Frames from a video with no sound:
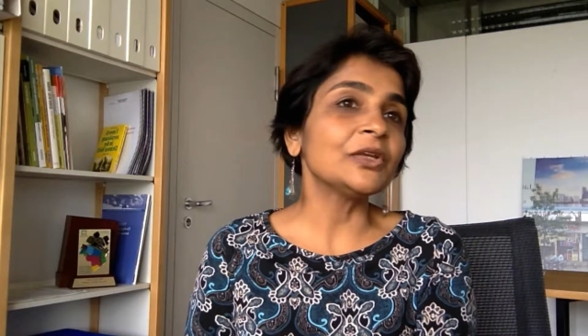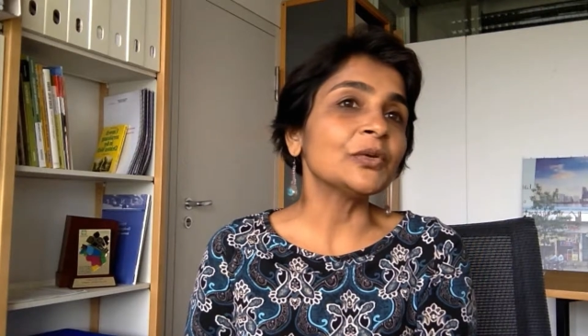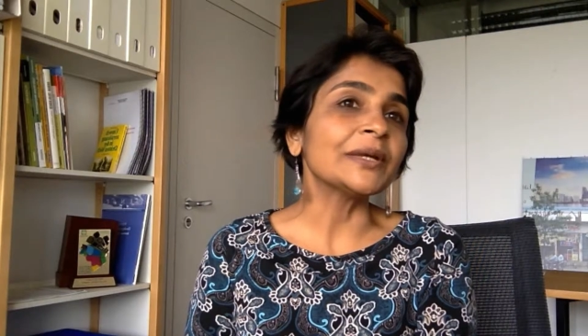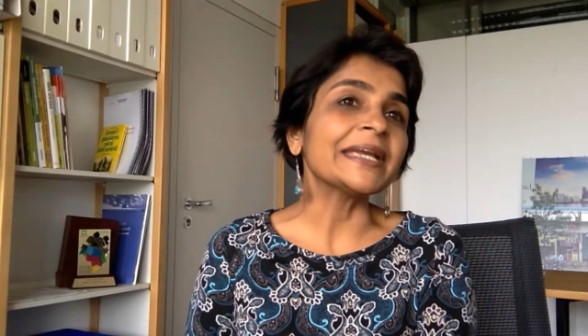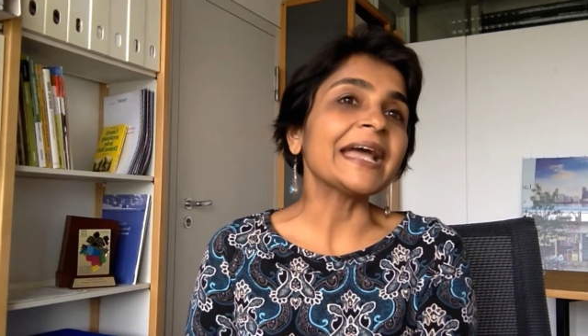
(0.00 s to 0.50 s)
you
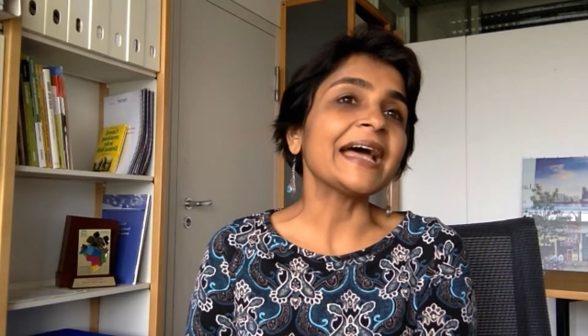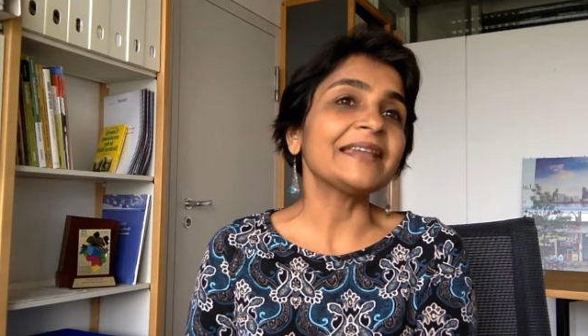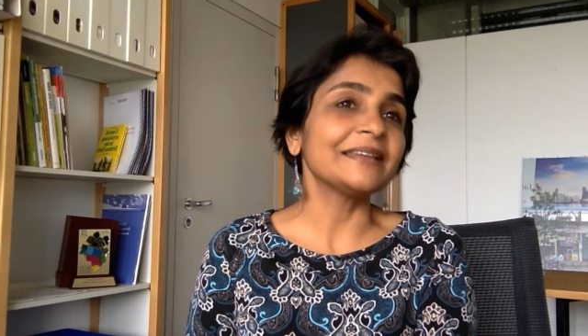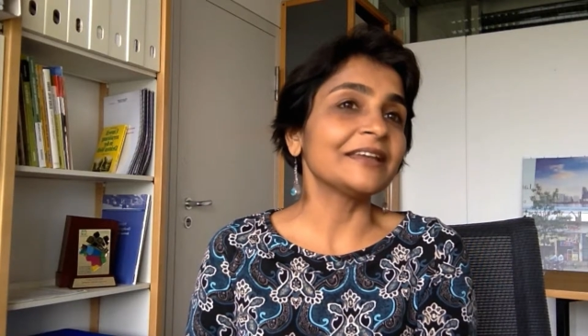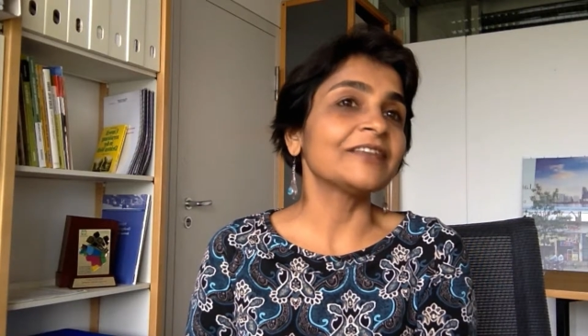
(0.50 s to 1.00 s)

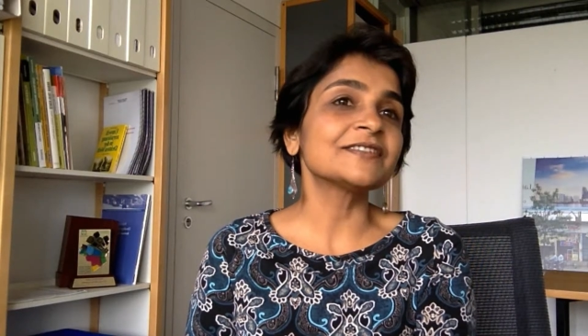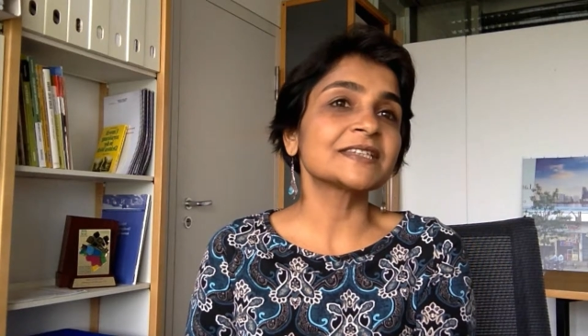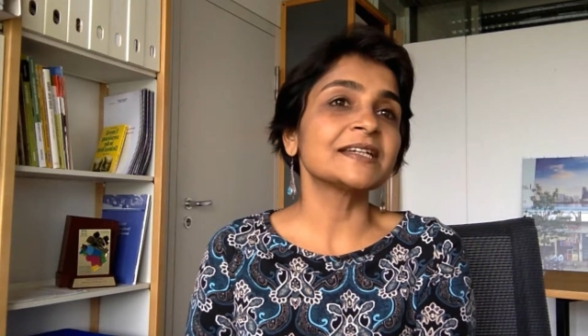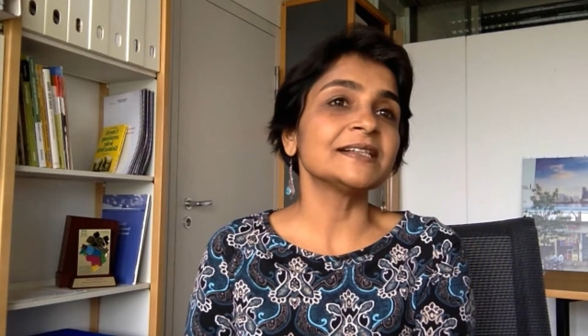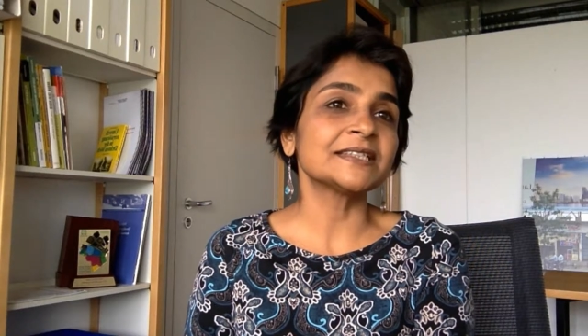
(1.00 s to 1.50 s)
can give
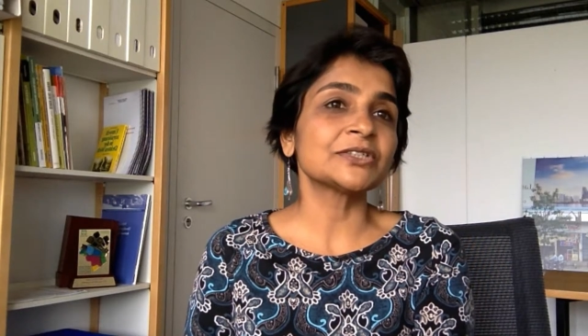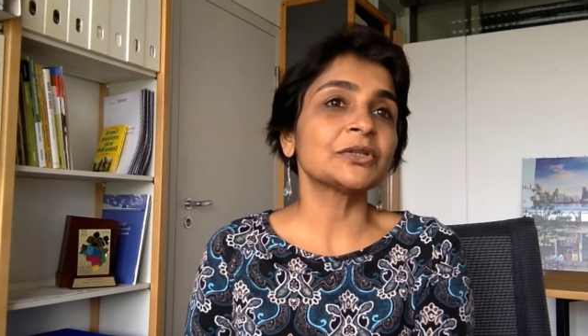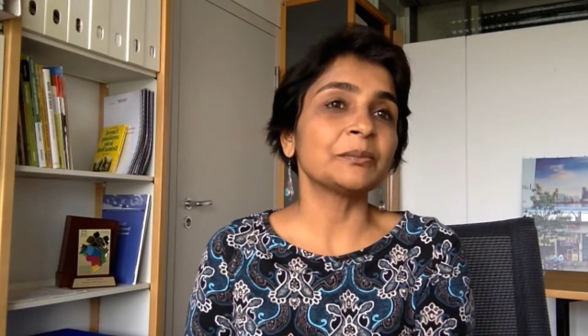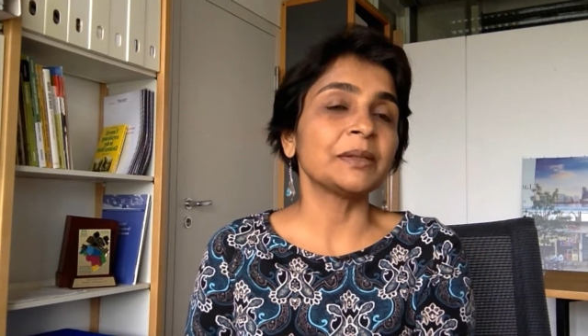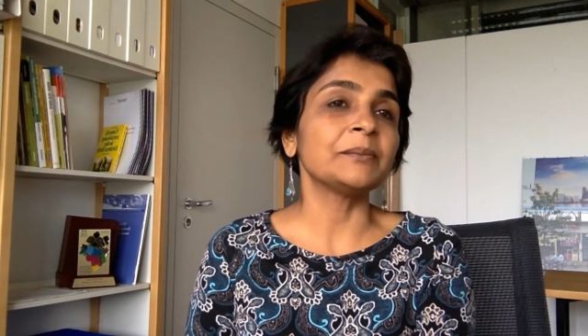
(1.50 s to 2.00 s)
skills to
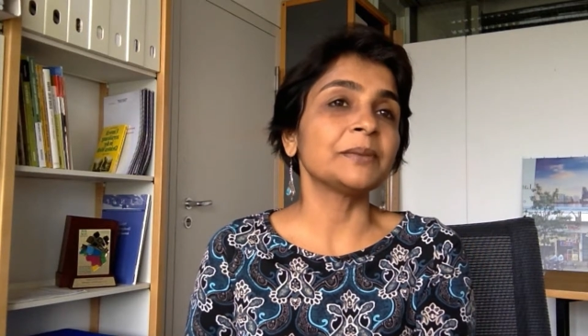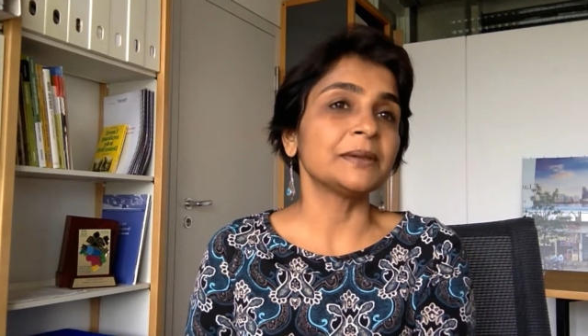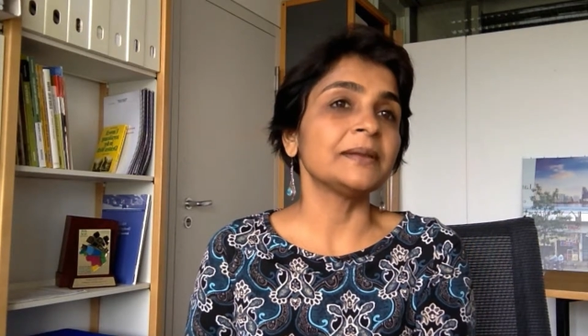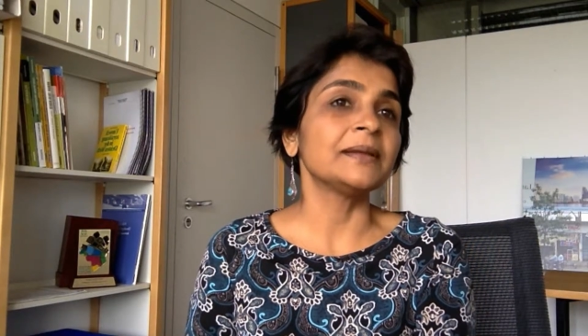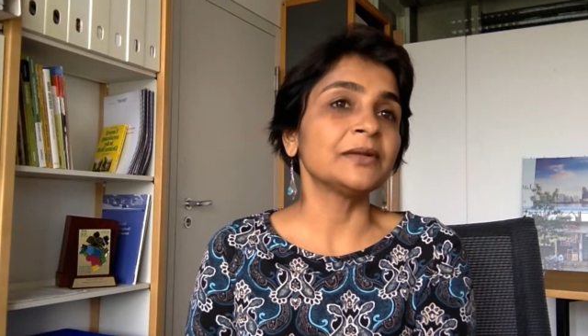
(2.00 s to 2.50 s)
the
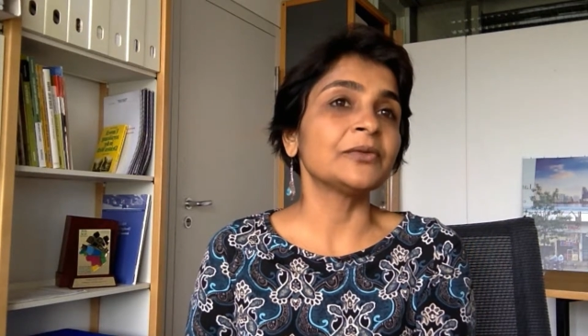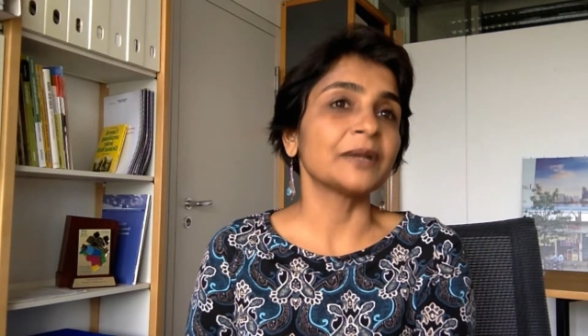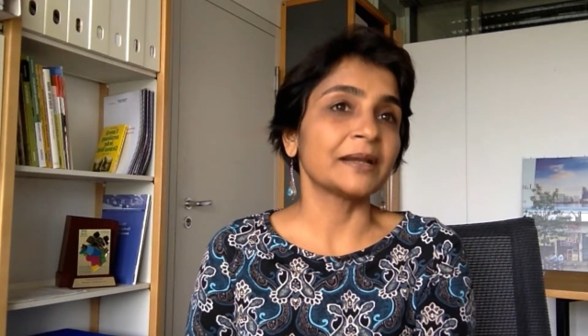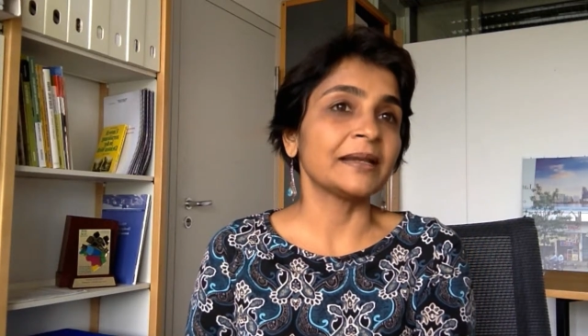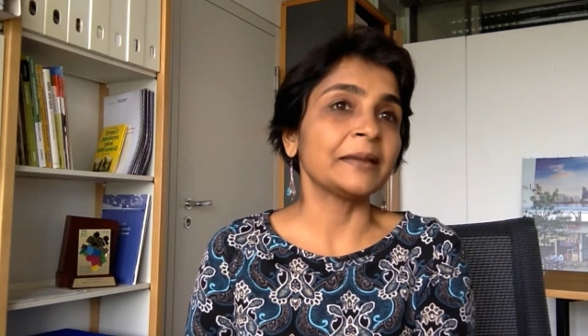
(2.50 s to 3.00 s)
people to
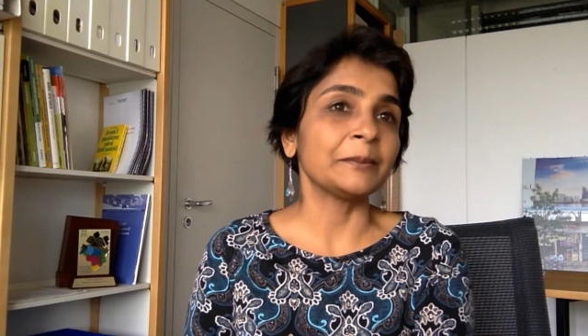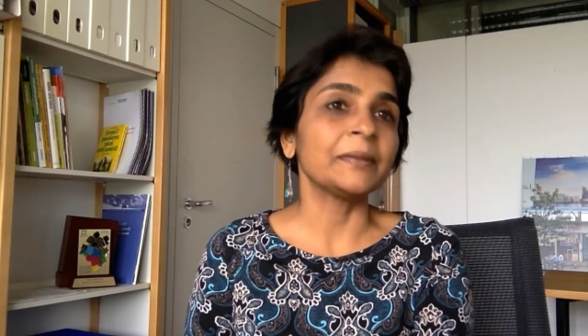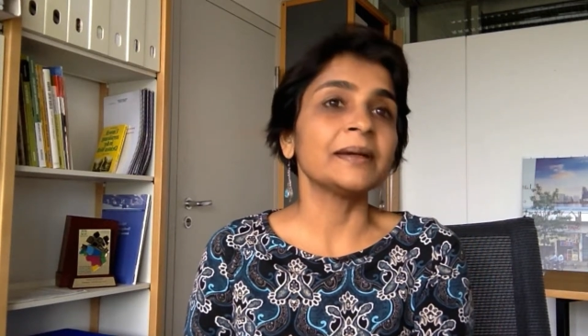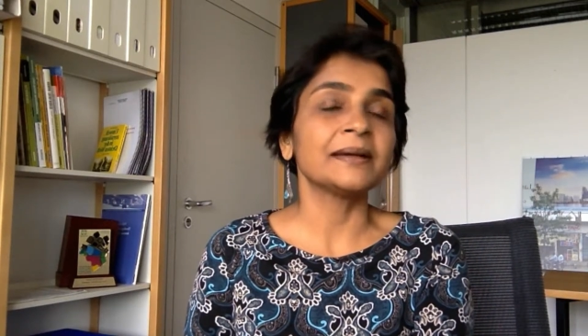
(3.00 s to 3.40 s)
reclaim